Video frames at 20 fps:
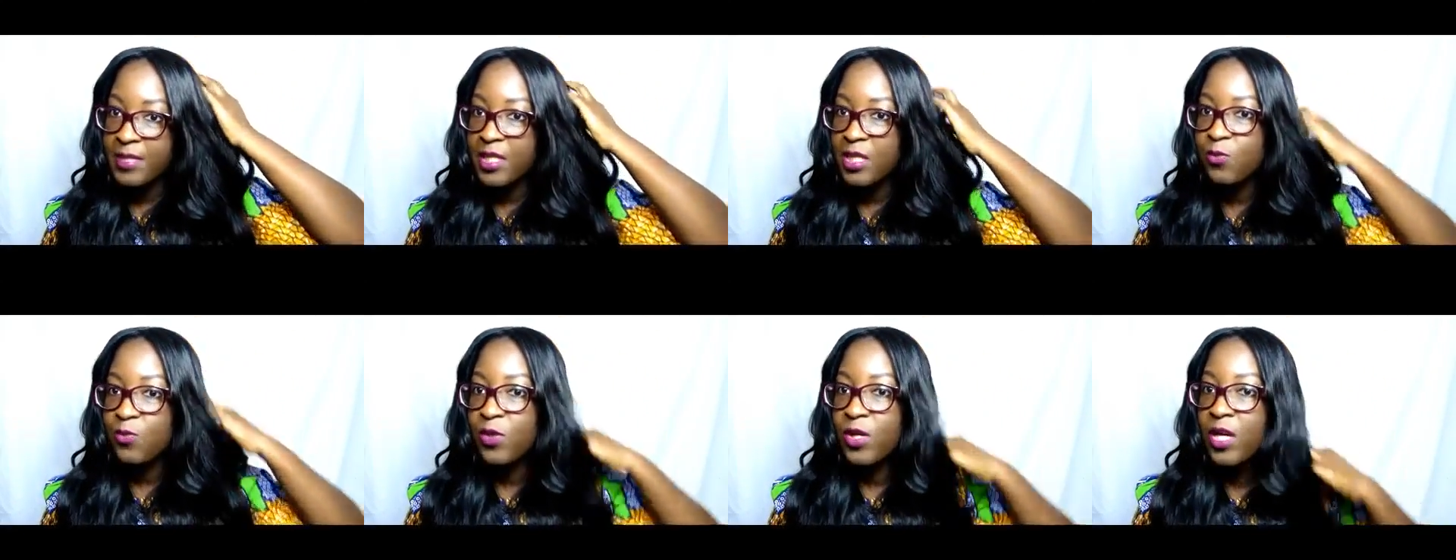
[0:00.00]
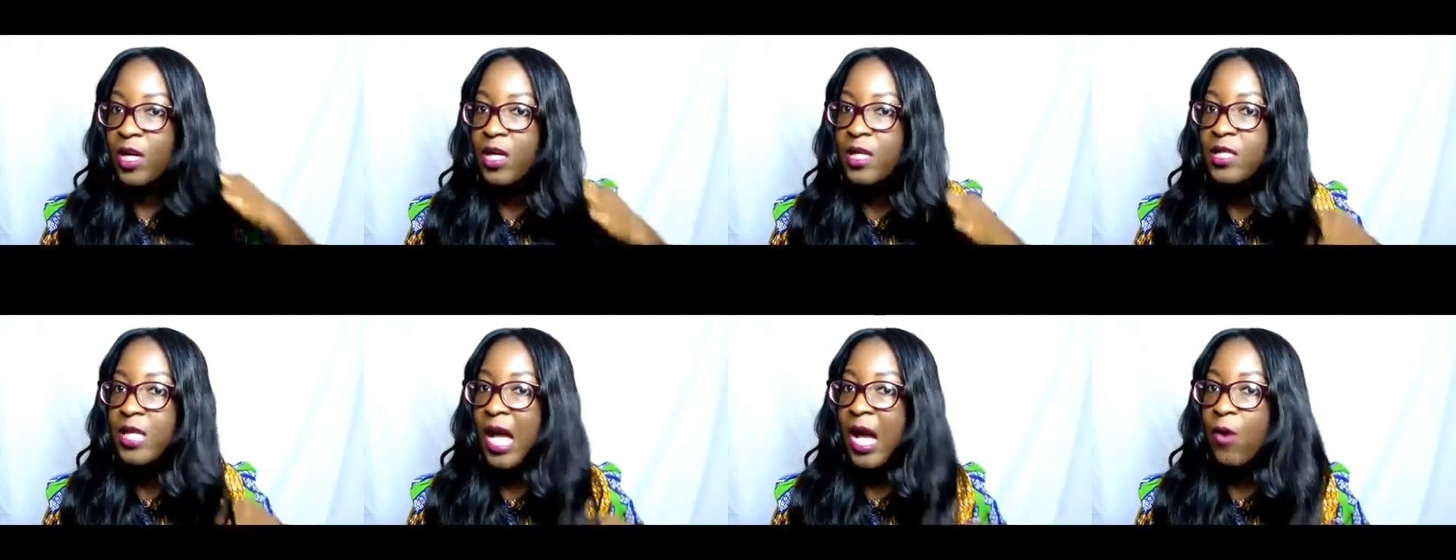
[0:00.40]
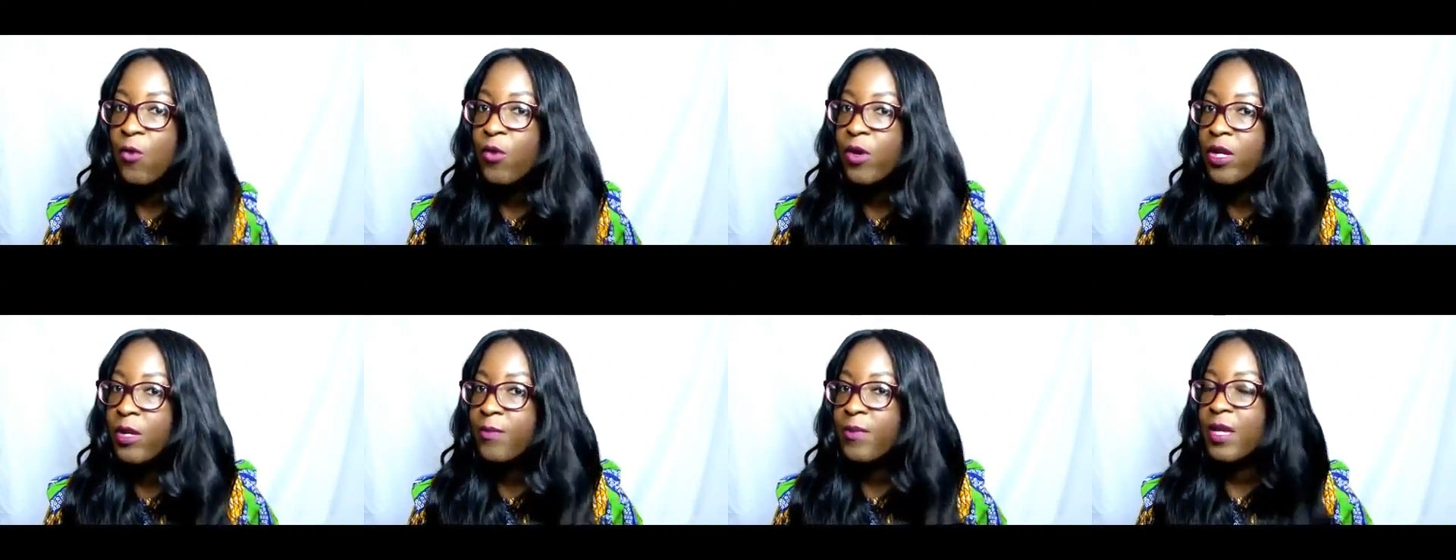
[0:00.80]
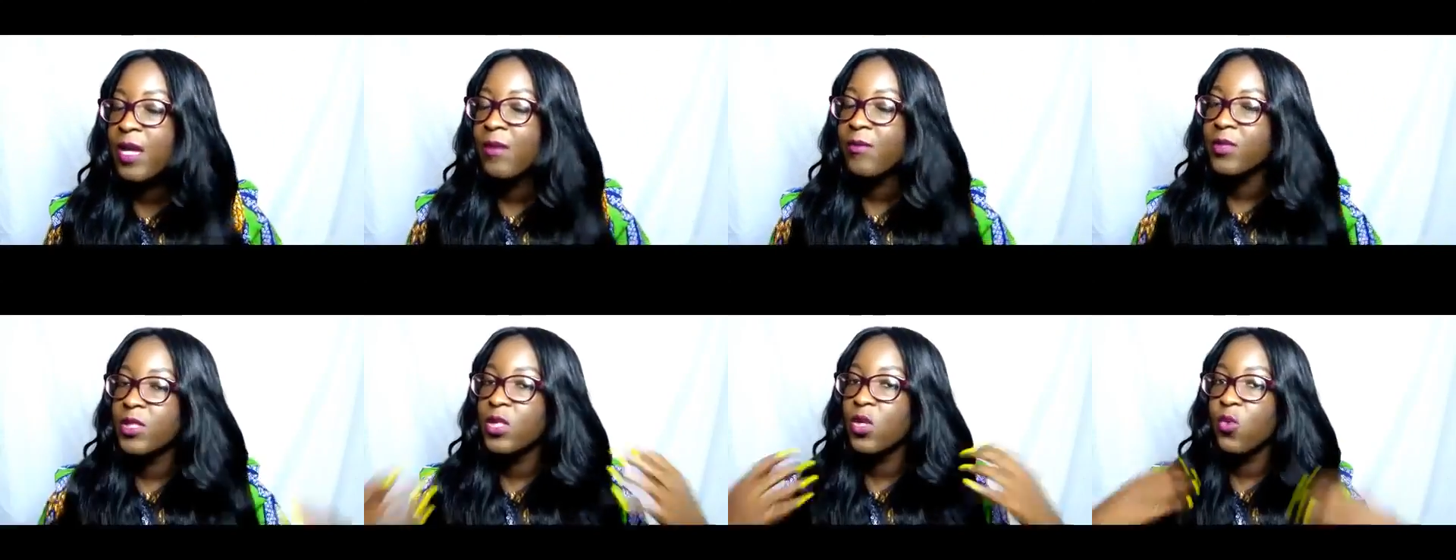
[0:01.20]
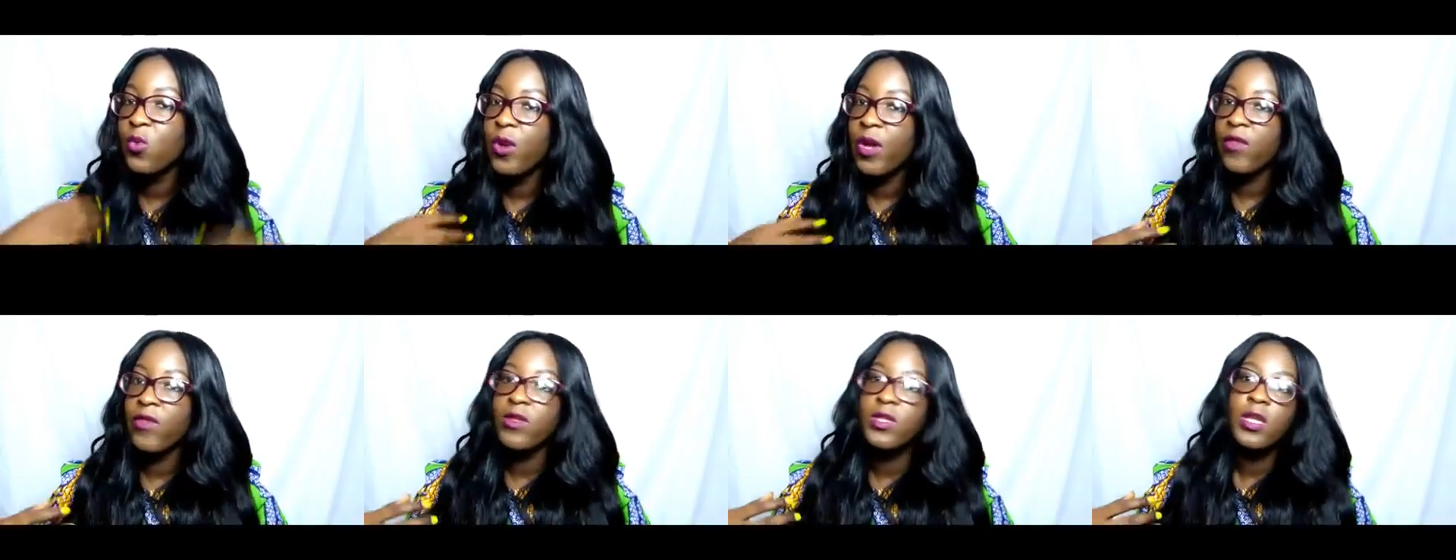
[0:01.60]
just because I want to be able to
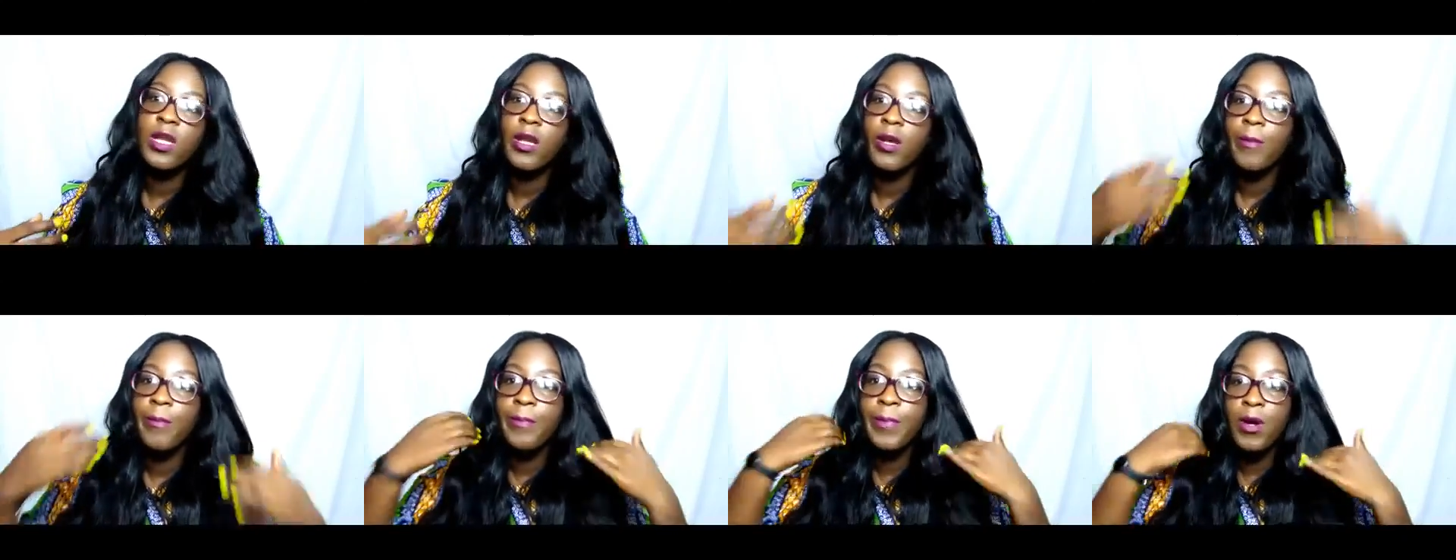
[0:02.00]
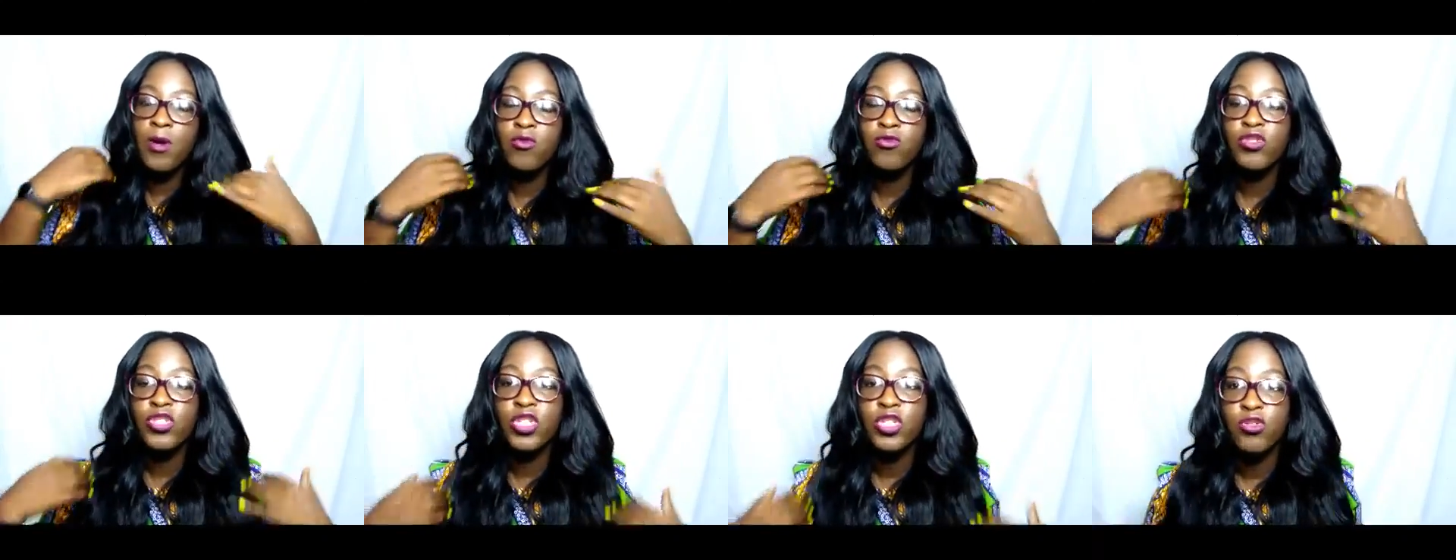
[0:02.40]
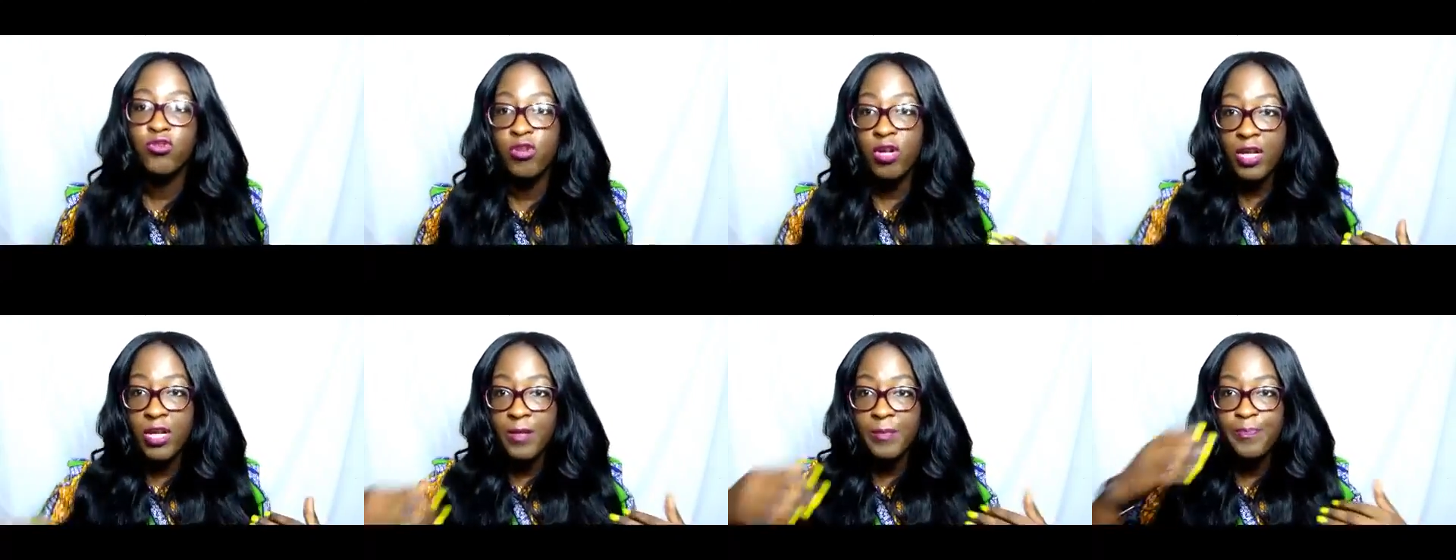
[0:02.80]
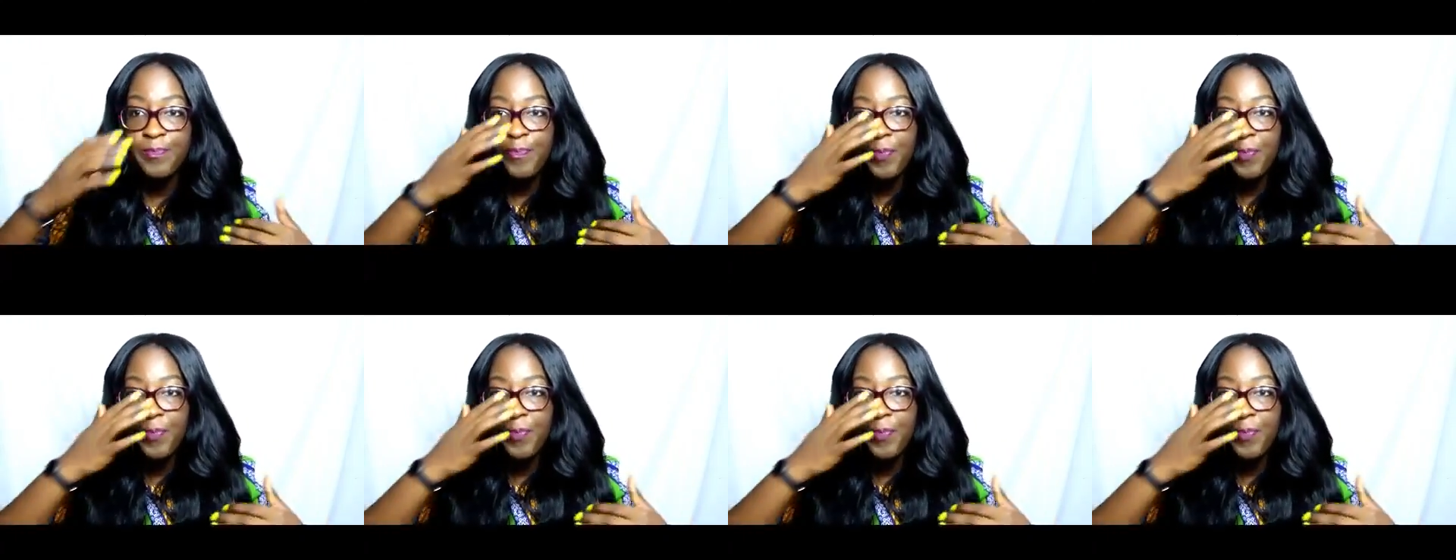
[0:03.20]
wear this hair bone straight,